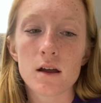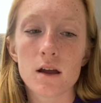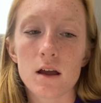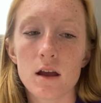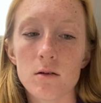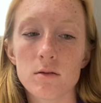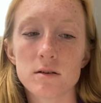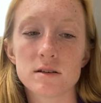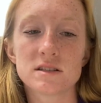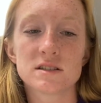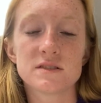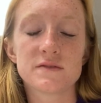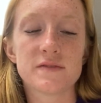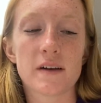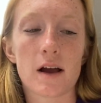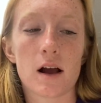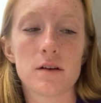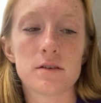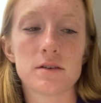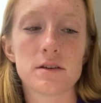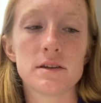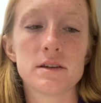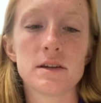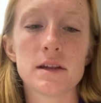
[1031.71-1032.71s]
It was
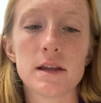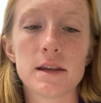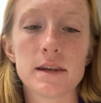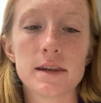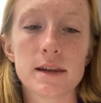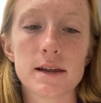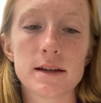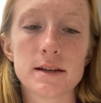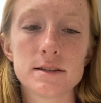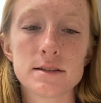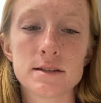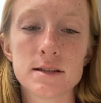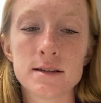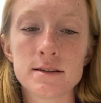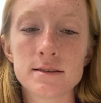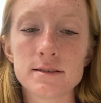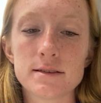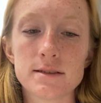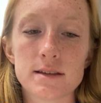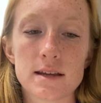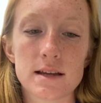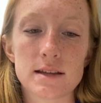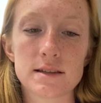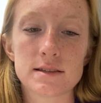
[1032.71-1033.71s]
founded in
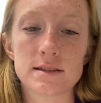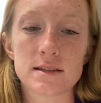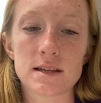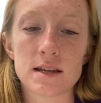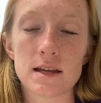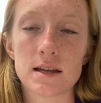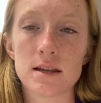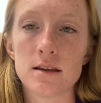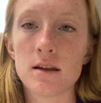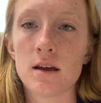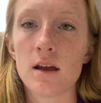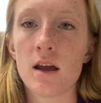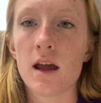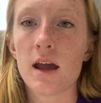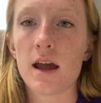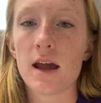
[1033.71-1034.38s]
1916,